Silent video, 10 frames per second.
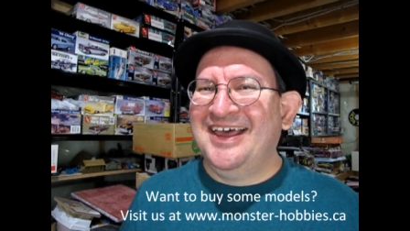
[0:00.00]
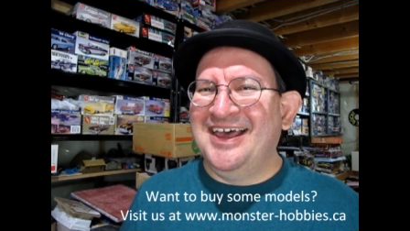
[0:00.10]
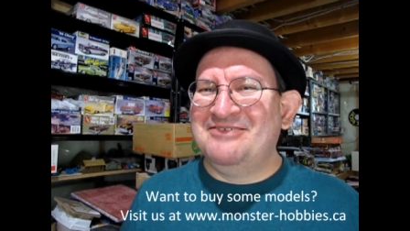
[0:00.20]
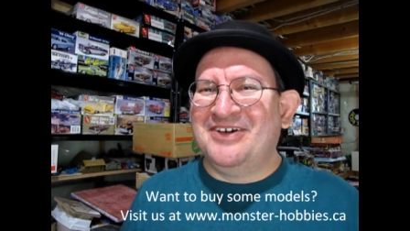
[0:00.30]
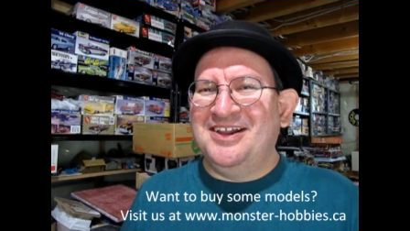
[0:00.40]

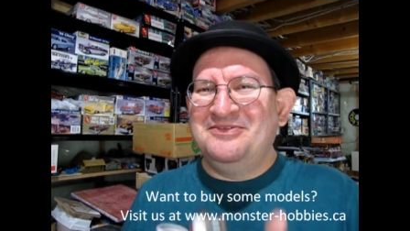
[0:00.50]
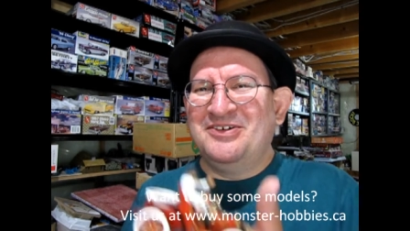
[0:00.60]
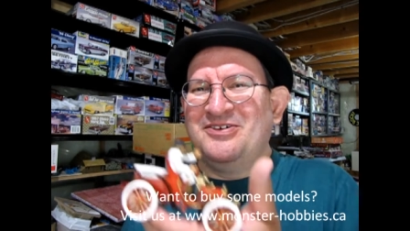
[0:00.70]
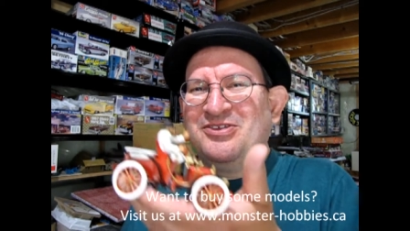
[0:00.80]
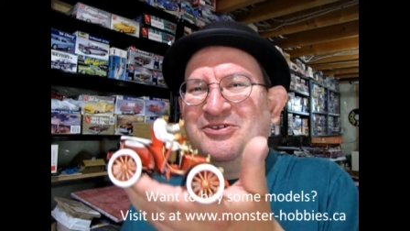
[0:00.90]
And while I'm
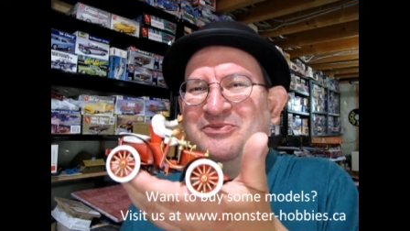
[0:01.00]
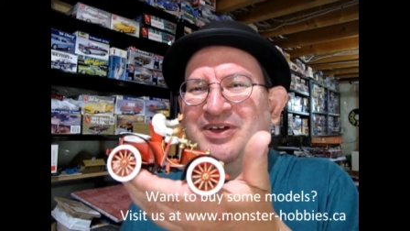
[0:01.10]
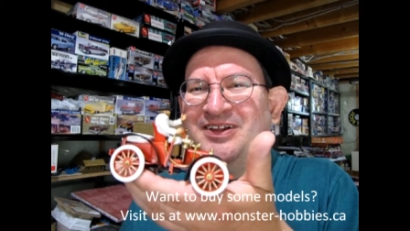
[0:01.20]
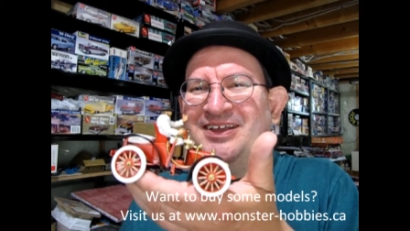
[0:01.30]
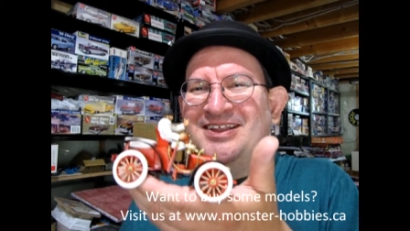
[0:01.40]
going through
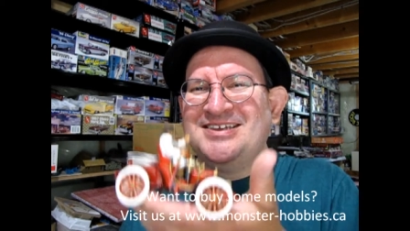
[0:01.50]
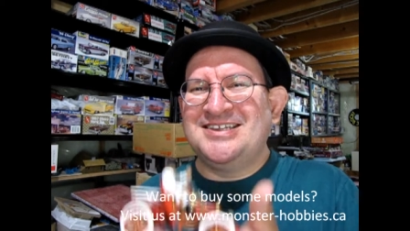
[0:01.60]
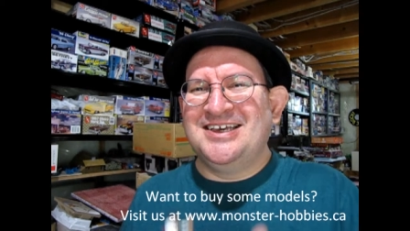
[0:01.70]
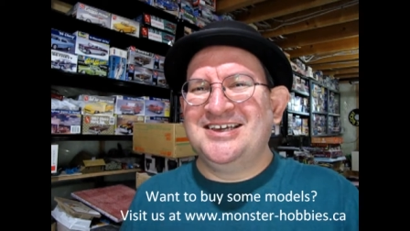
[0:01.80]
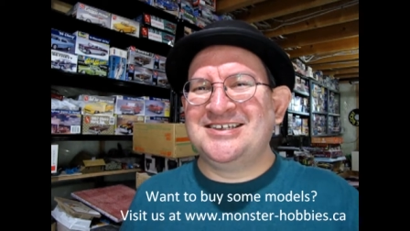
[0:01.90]
building these
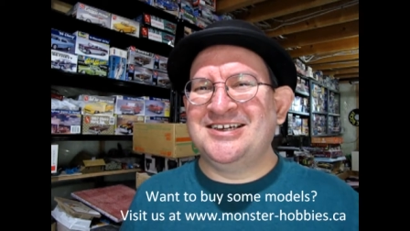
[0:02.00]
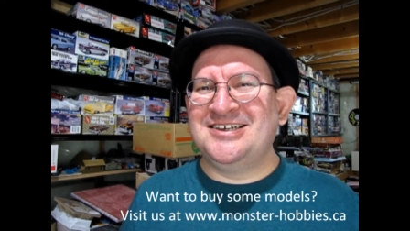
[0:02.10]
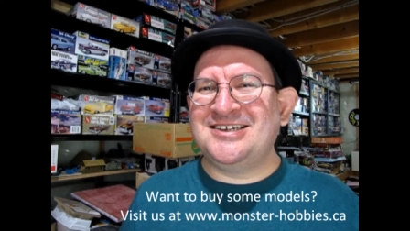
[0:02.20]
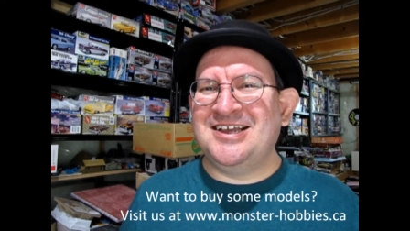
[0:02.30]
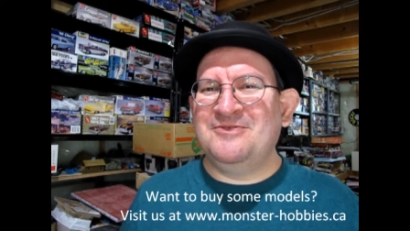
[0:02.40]
things, I
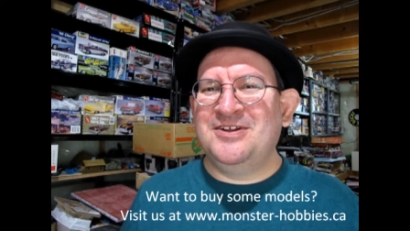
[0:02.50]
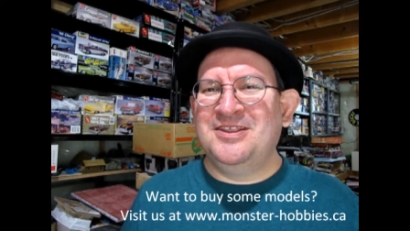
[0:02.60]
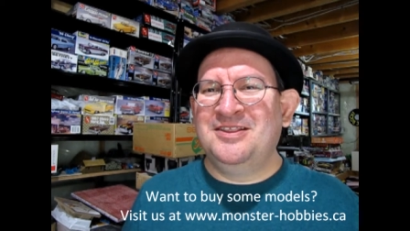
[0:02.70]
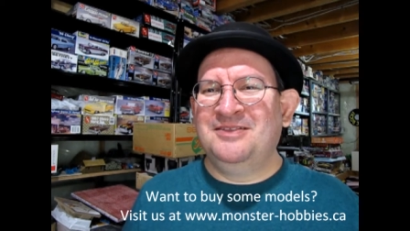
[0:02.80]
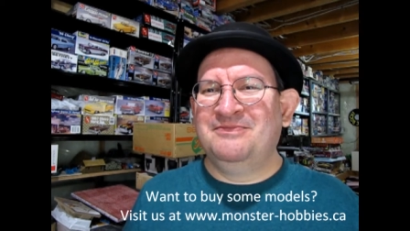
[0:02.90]
just have it
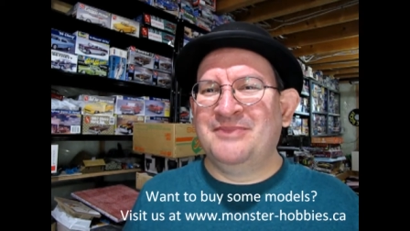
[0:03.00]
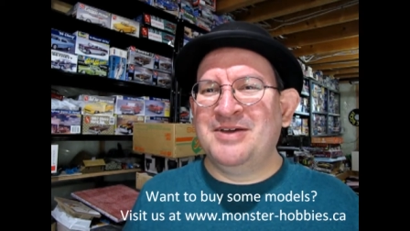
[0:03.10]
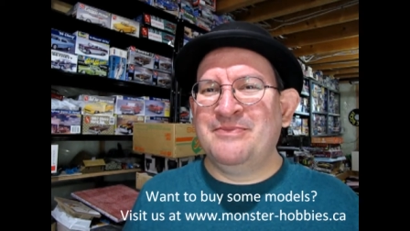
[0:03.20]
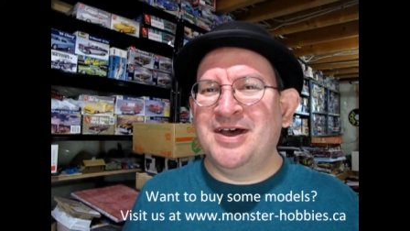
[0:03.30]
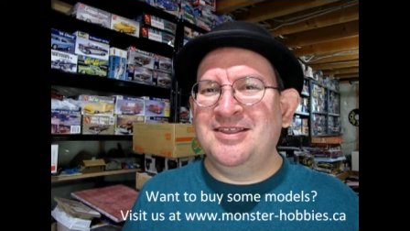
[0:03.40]
in
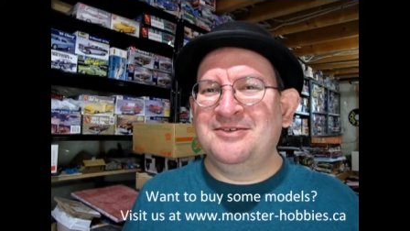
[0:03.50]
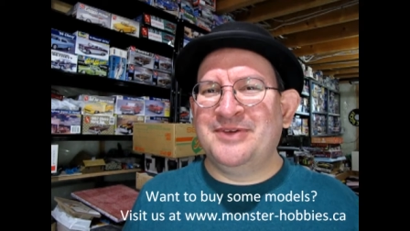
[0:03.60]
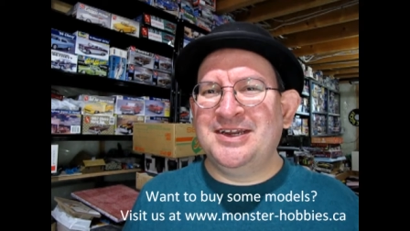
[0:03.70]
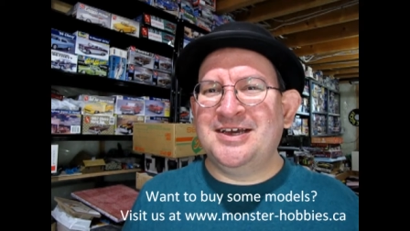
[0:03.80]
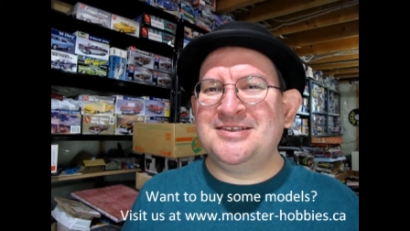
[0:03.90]
my mind that
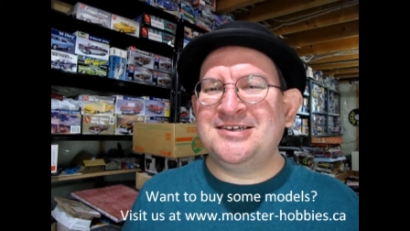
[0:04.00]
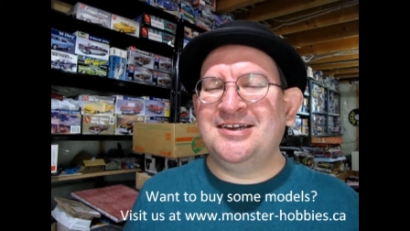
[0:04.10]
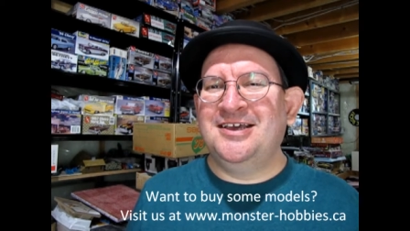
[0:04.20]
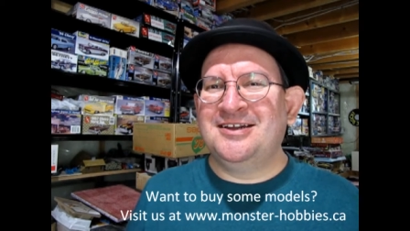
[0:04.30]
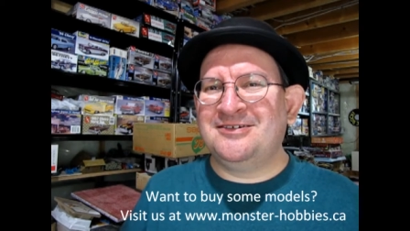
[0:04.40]
my dad's
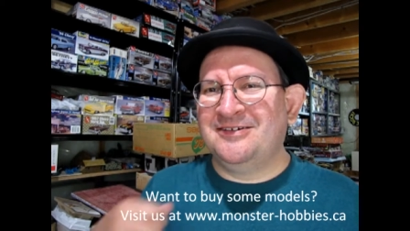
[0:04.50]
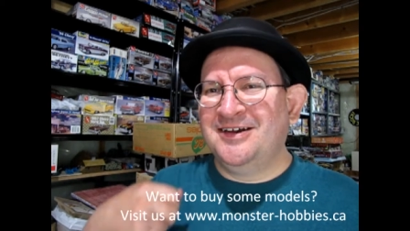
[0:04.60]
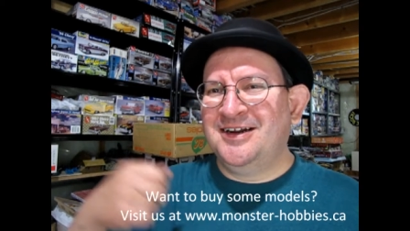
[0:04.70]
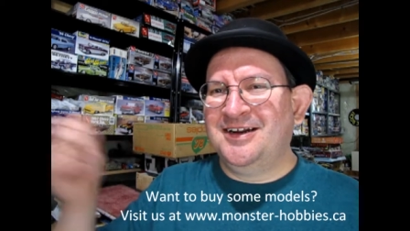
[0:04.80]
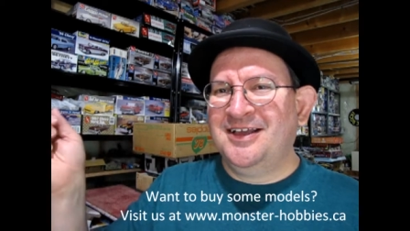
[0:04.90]
going to enter
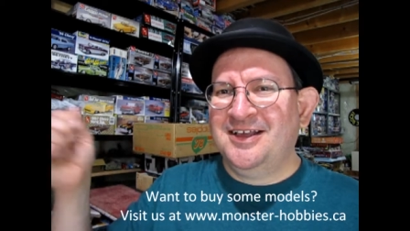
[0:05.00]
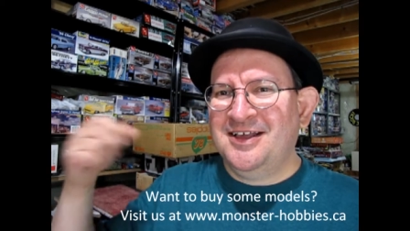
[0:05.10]
in,